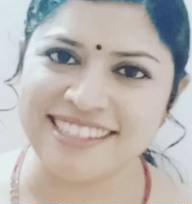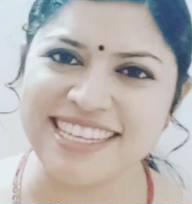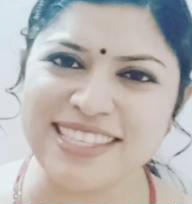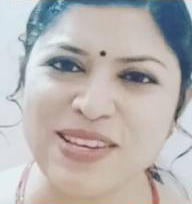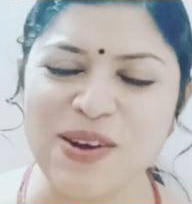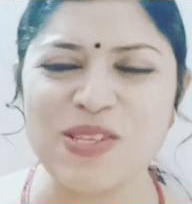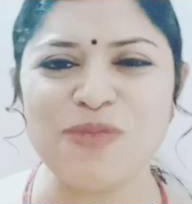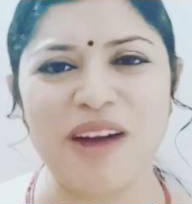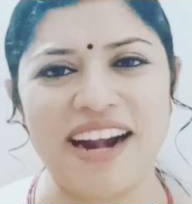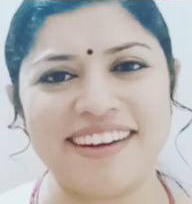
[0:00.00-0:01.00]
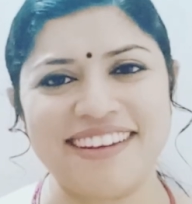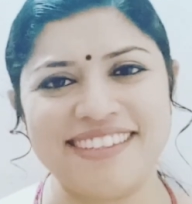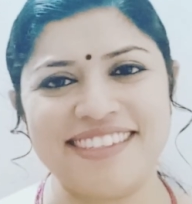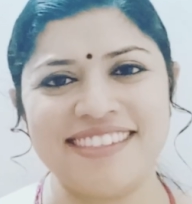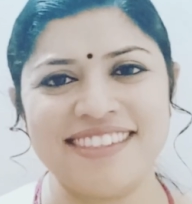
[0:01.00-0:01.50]
is discourse
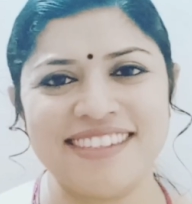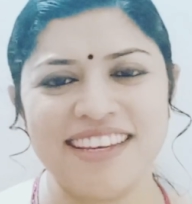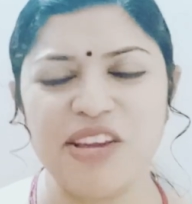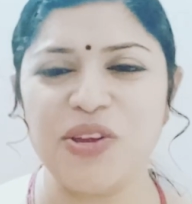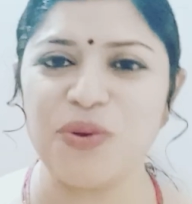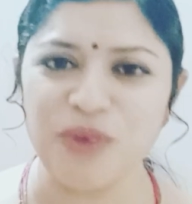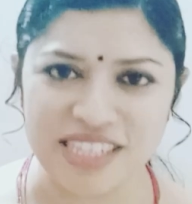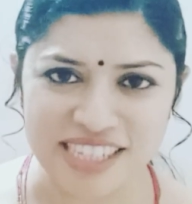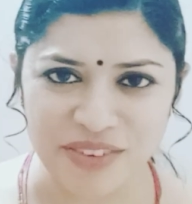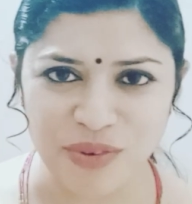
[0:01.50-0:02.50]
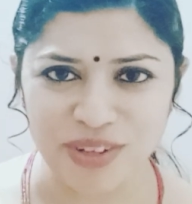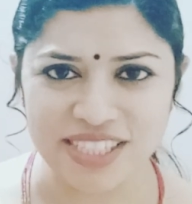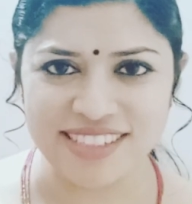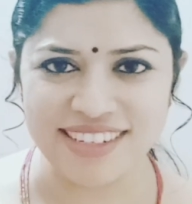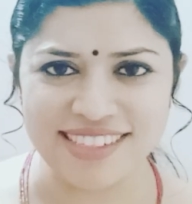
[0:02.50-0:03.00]
markers. You're wondering
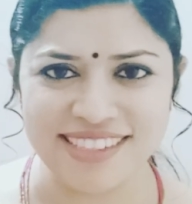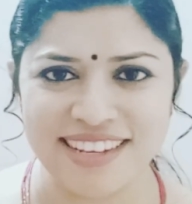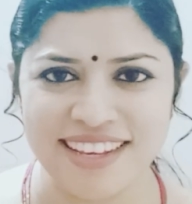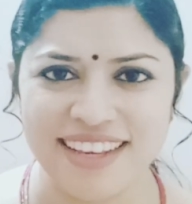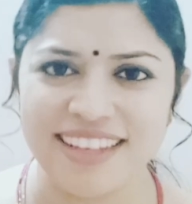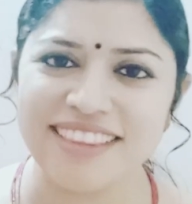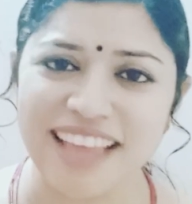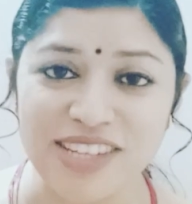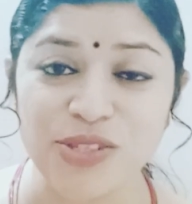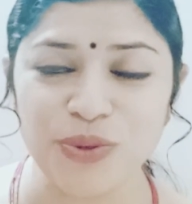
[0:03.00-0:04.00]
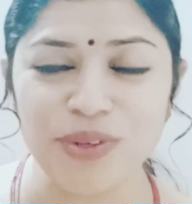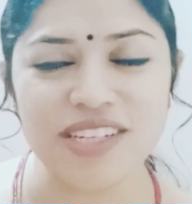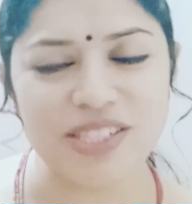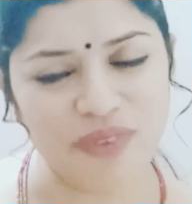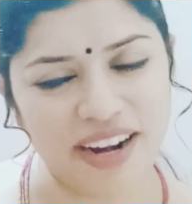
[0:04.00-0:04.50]
what it is? That too
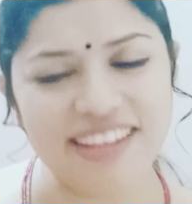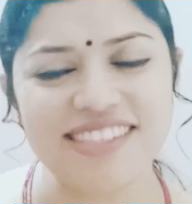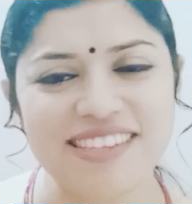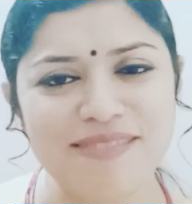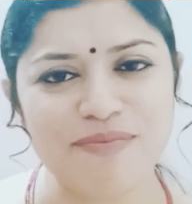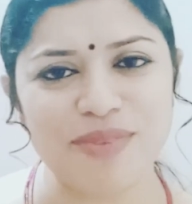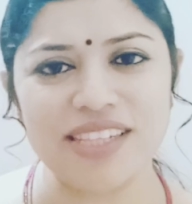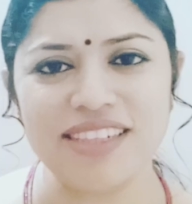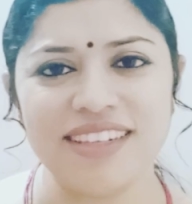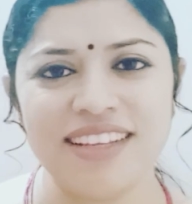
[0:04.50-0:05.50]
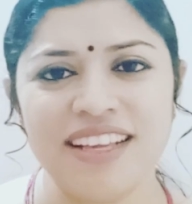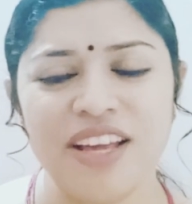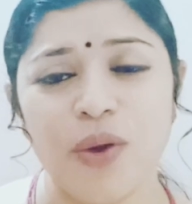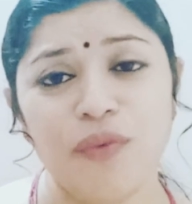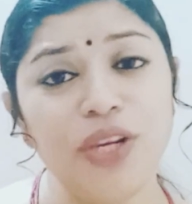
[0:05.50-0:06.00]
is very simple.
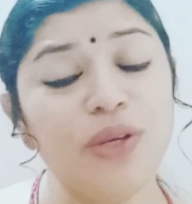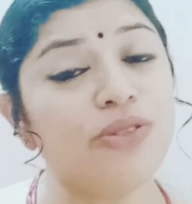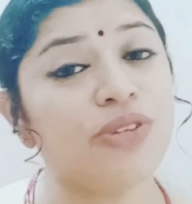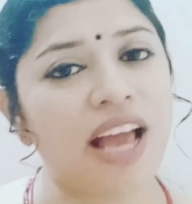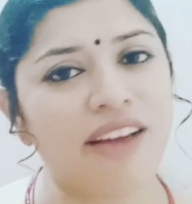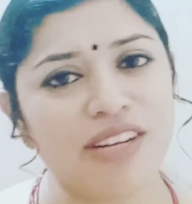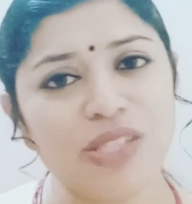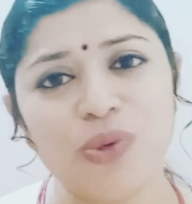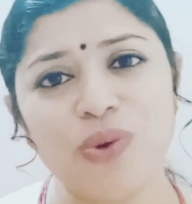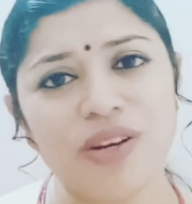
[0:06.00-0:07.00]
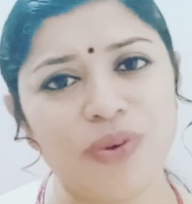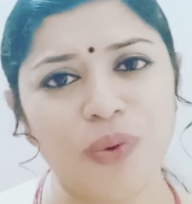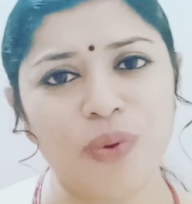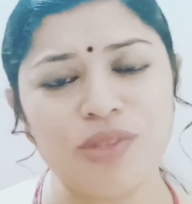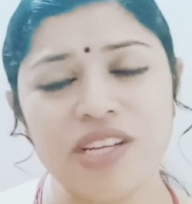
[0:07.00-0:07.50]
When you travel through a
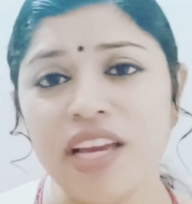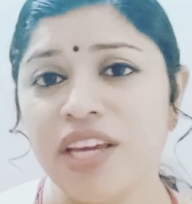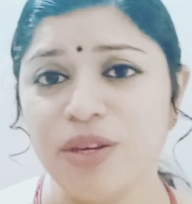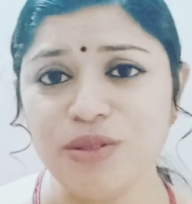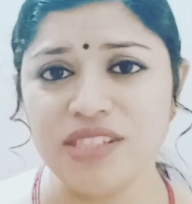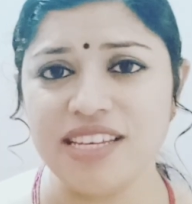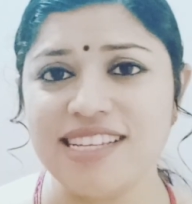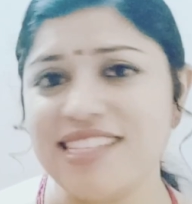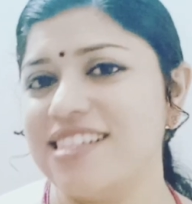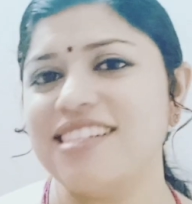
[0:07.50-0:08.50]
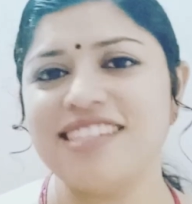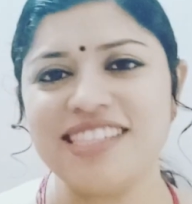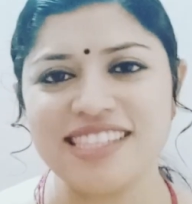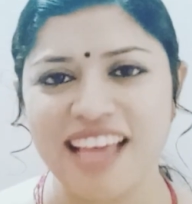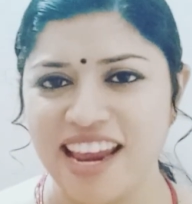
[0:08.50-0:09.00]
road, you see
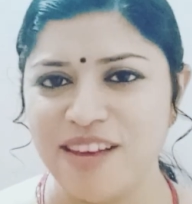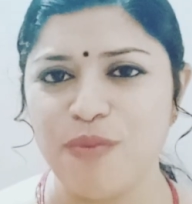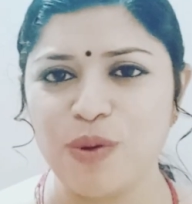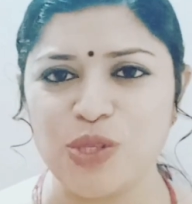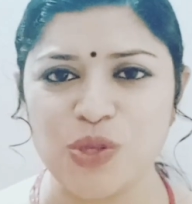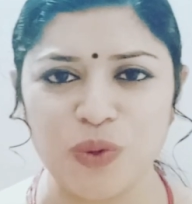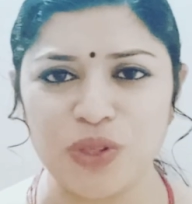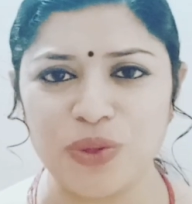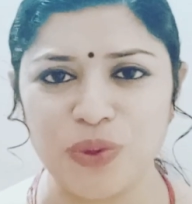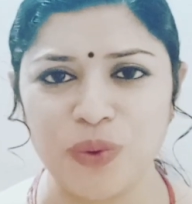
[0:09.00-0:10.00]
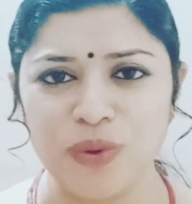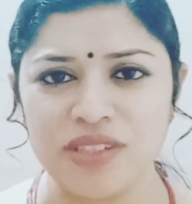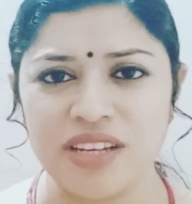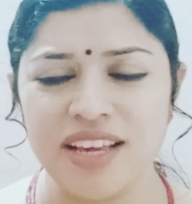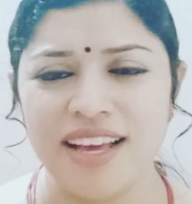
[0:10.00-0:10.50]
certain signposts on the
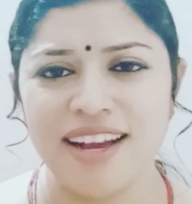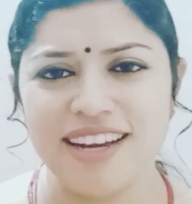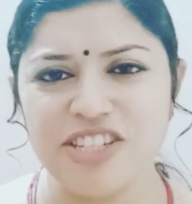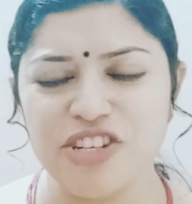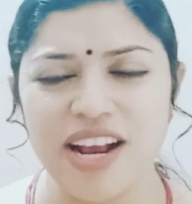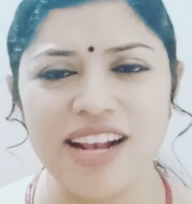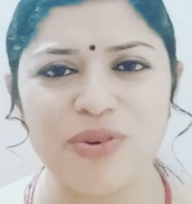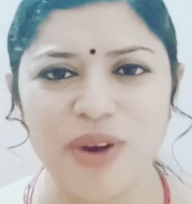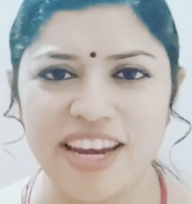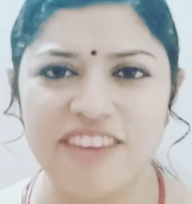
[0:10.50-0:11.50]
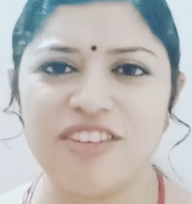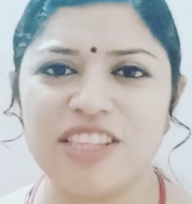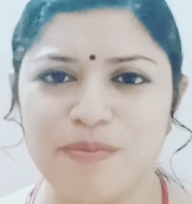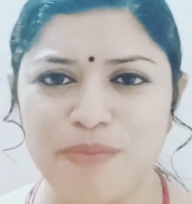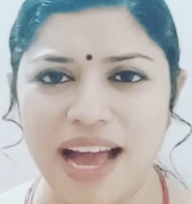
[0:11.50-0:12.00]
road. A child running
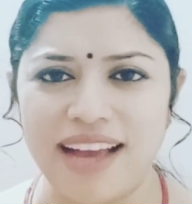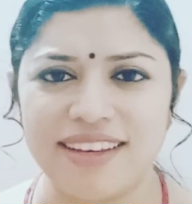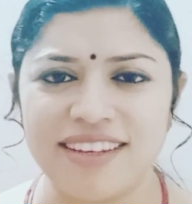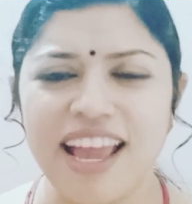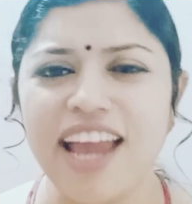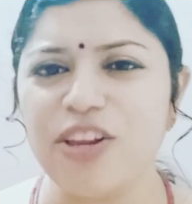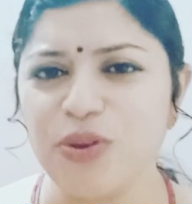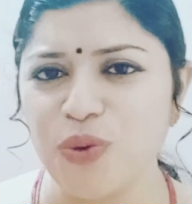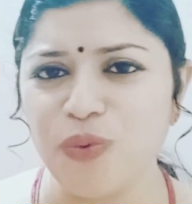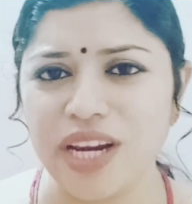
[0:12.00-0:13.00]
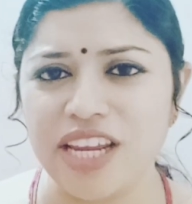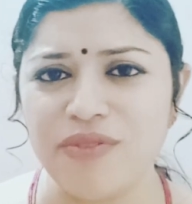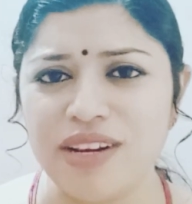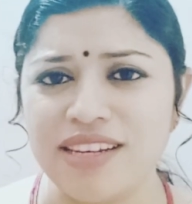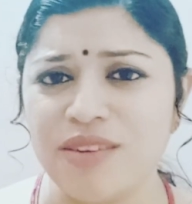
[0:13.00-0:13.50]
with a bag, and you know very
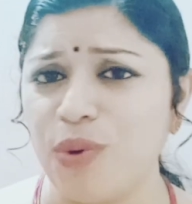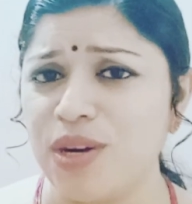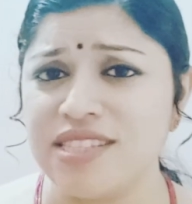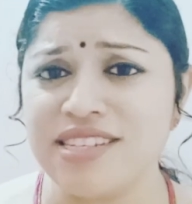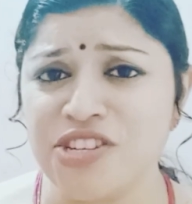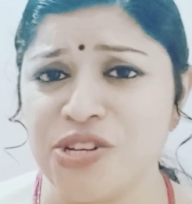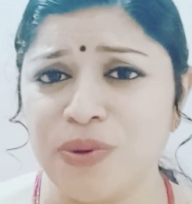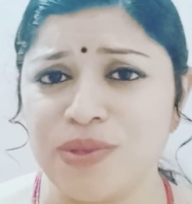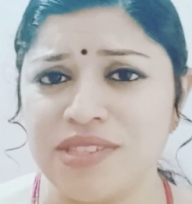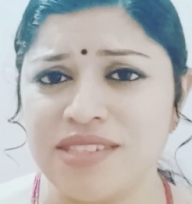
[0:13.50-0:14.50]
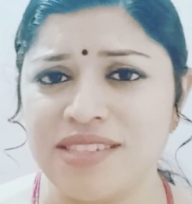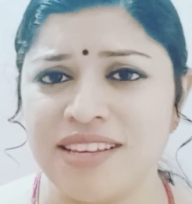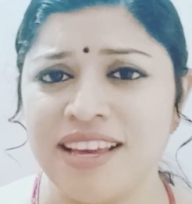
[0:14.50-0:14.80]
well what does it shows.